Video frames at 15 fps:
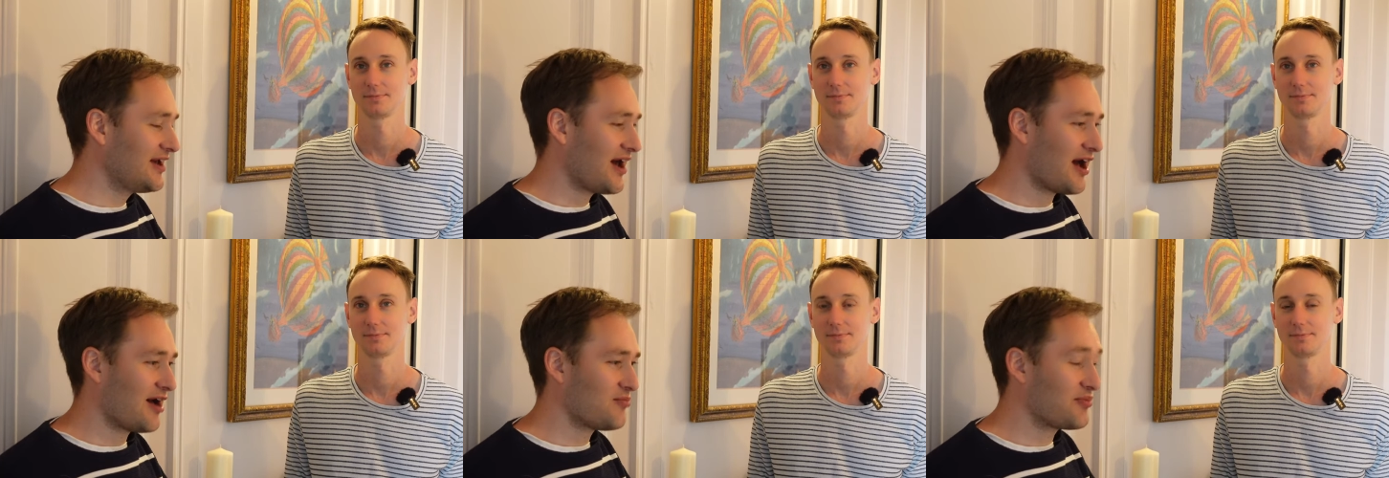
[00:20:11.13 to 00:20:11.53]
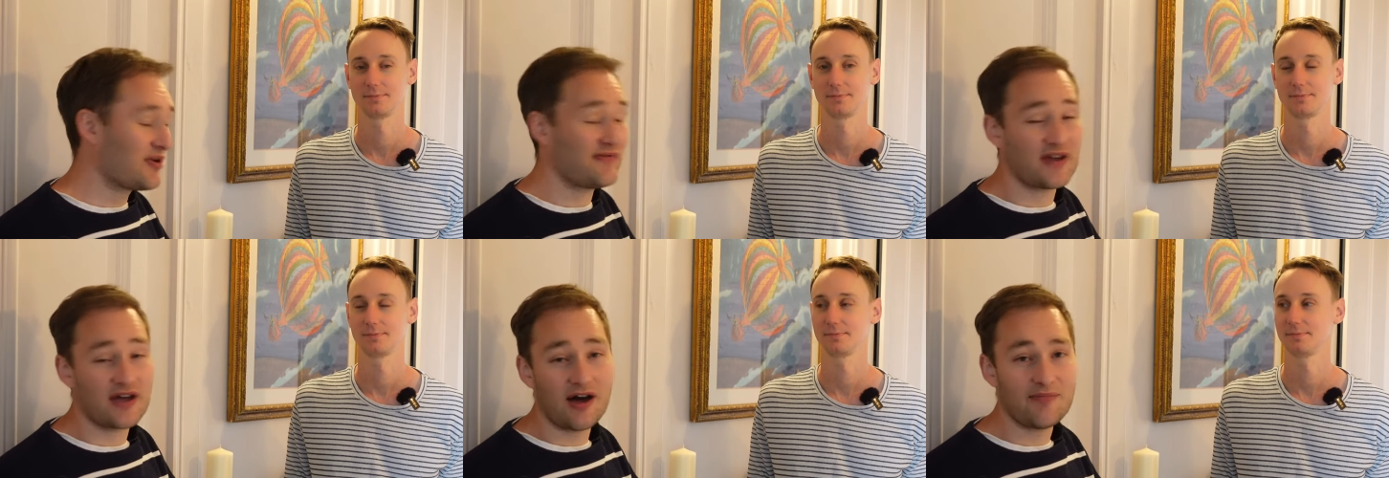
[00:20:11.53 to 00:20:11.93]
Speaker 1: Um, but
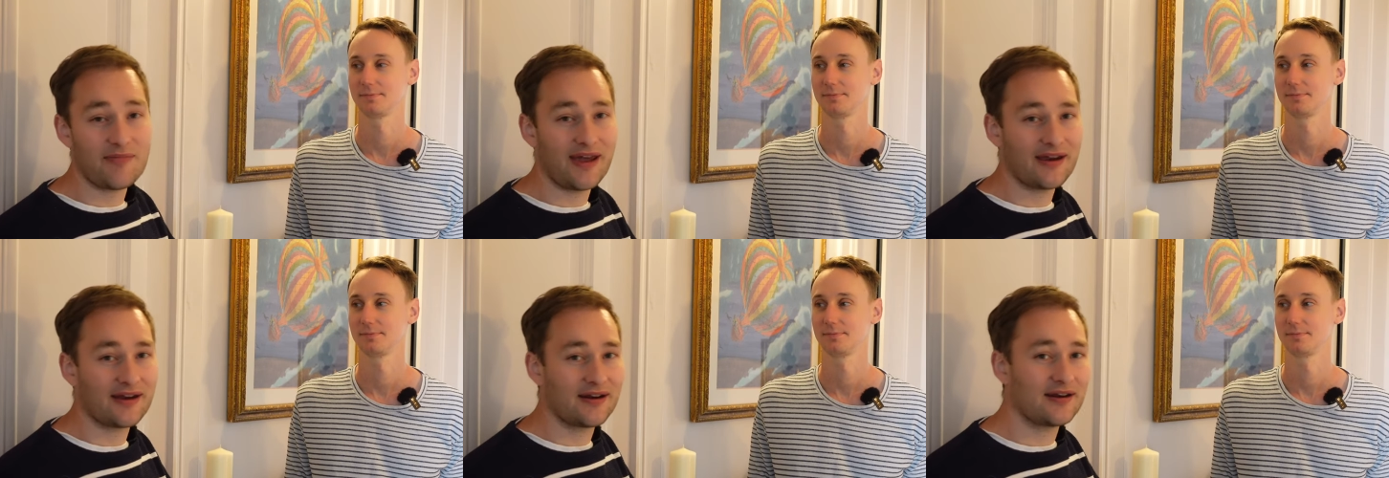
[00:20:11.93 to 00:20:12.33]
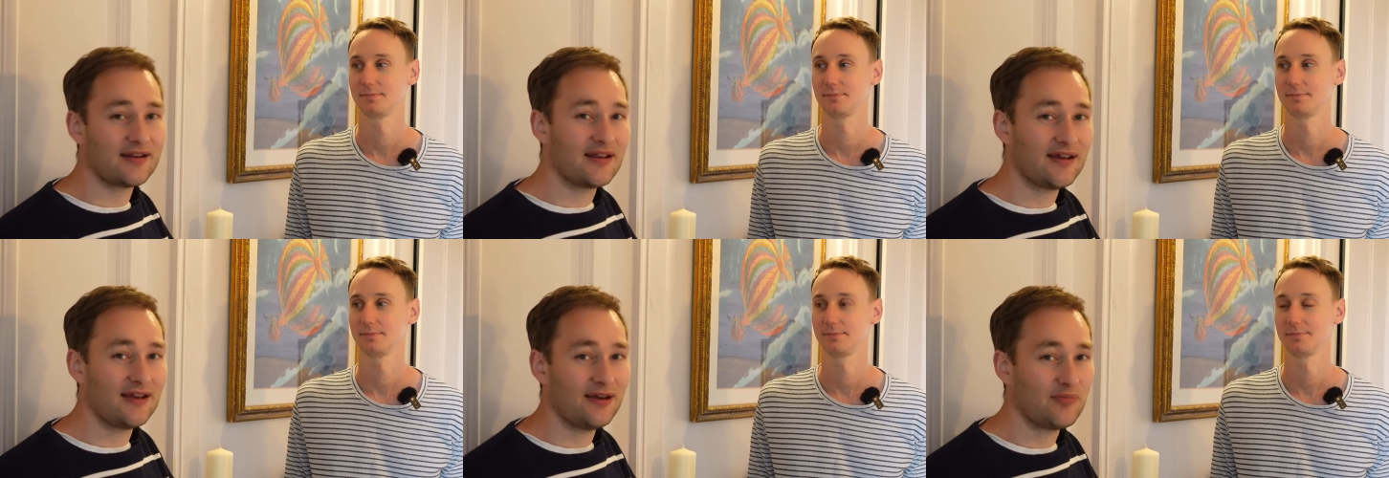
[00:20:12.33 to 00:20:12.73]
if you can't make
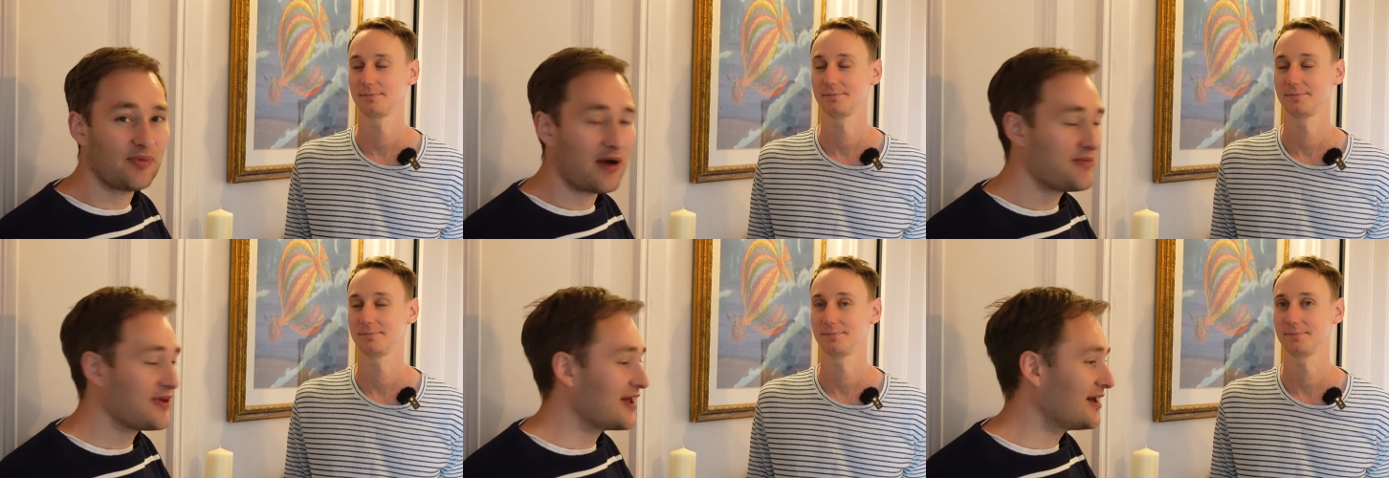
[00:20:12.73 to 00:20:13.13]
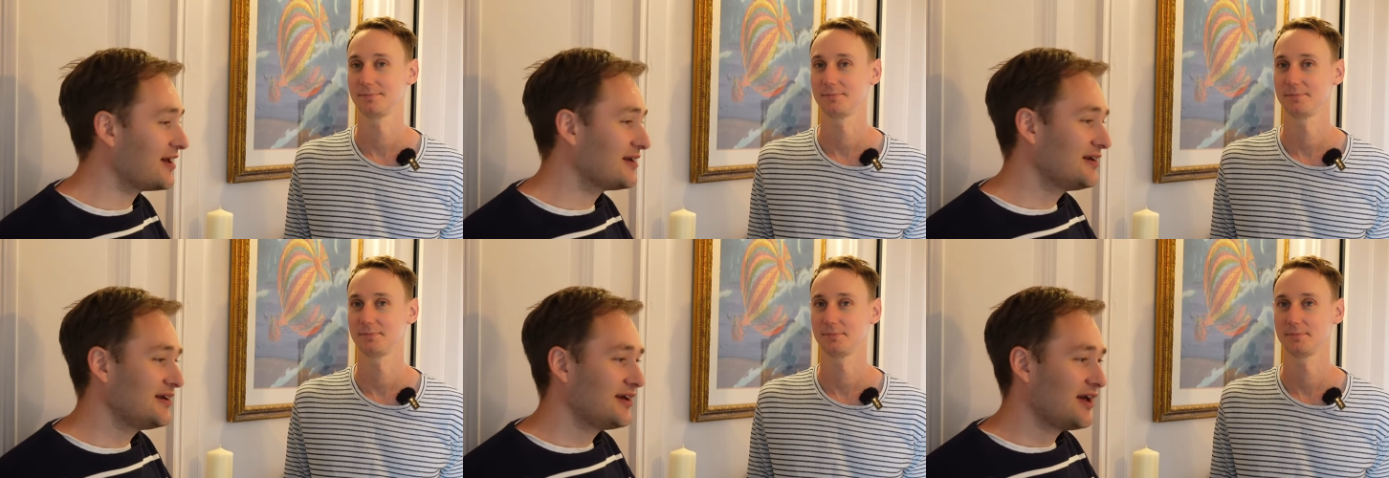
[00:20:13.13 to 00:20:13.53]
the
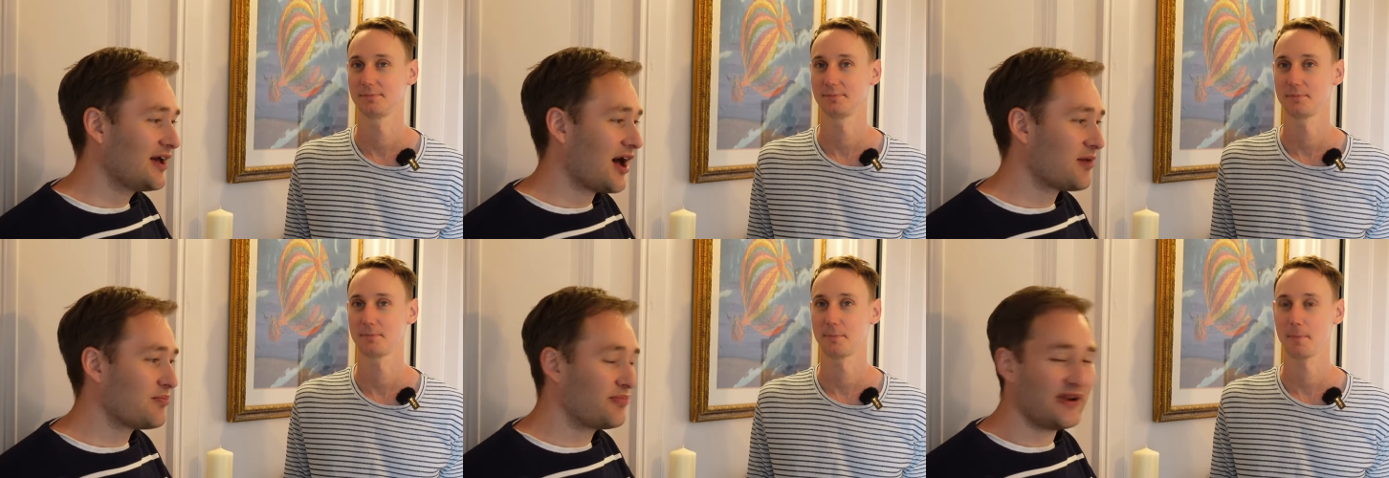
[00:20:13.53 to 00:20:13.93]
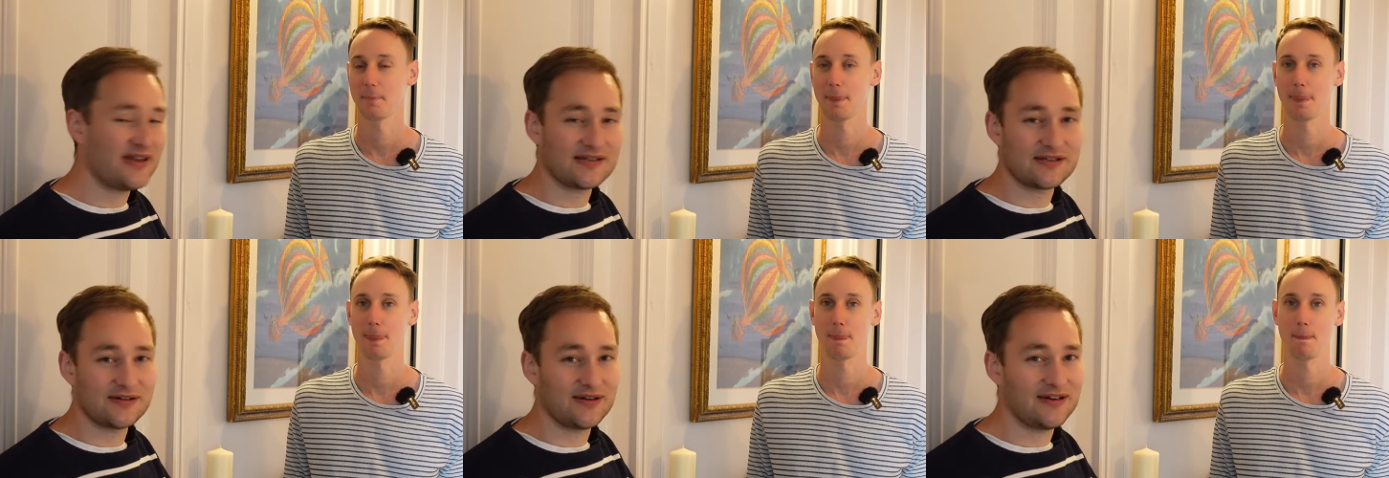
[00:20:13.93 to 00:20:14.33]
premiere, um,
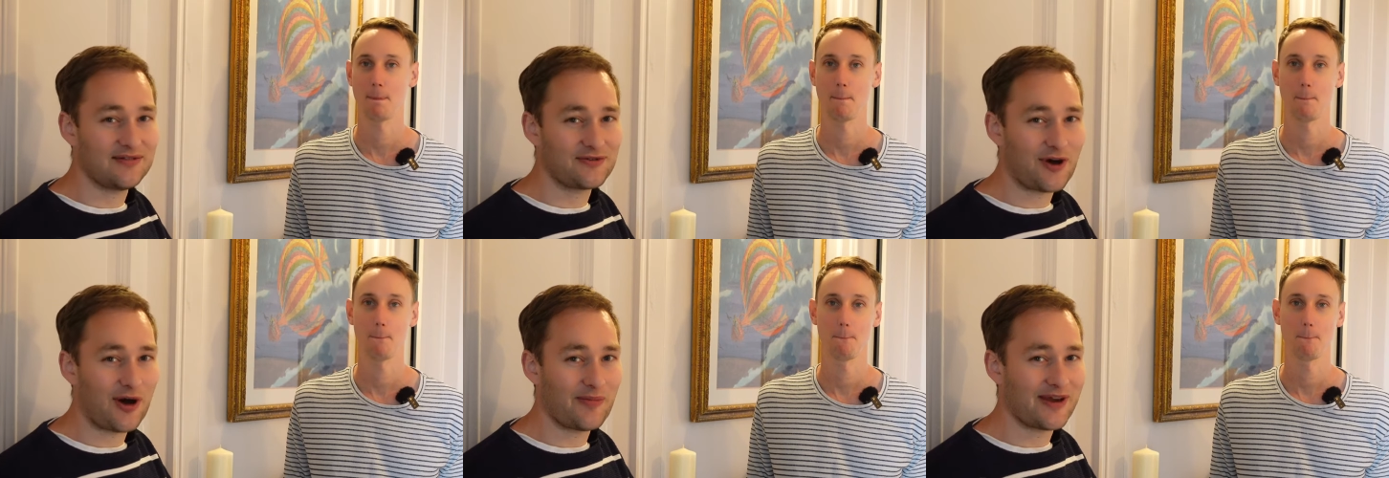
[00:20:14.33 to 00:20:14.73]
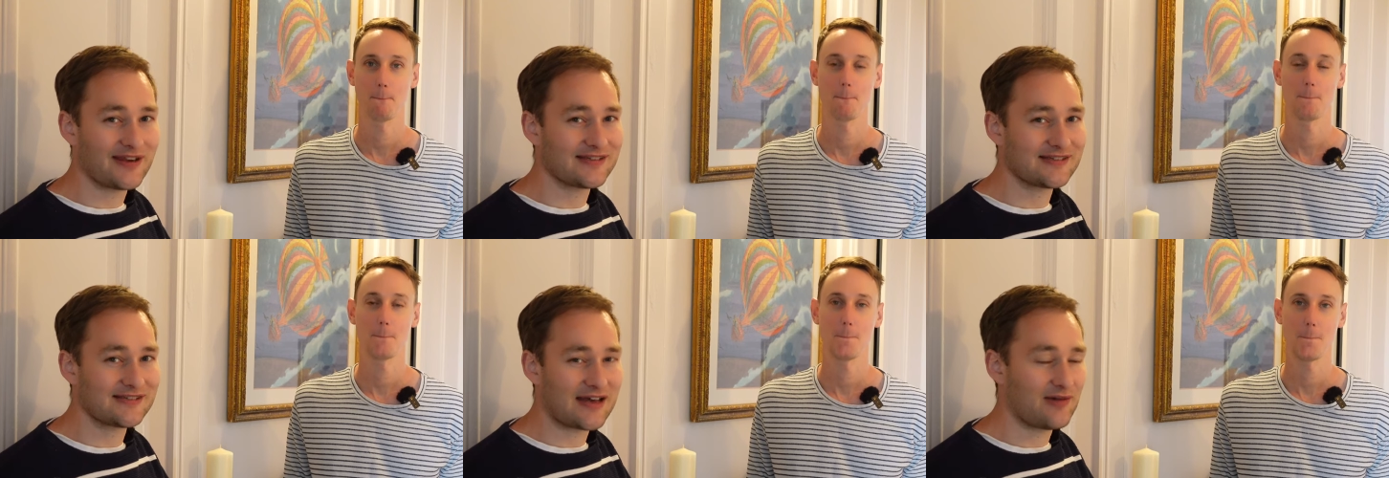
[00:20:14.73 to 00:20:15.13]
please do leave
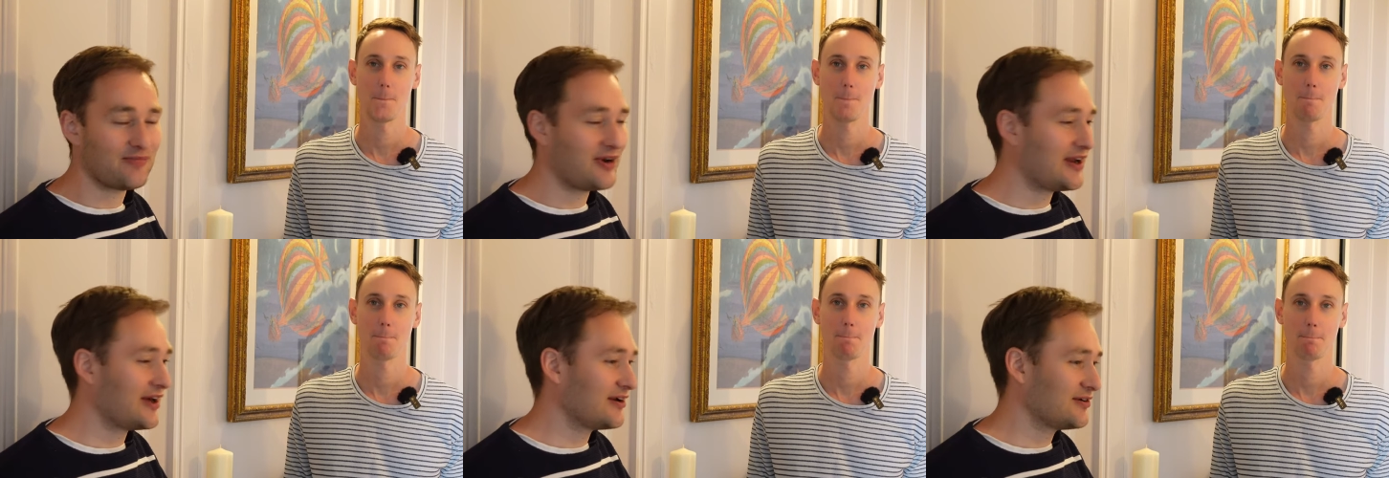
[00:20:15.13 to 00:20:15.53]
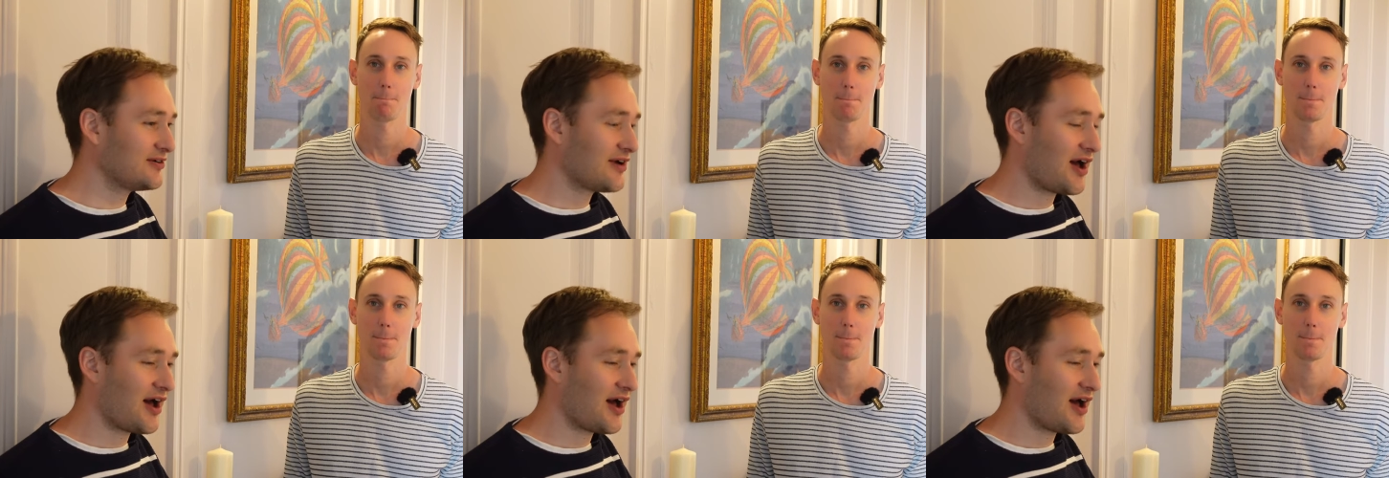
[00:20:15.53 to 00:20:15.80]
comments down below.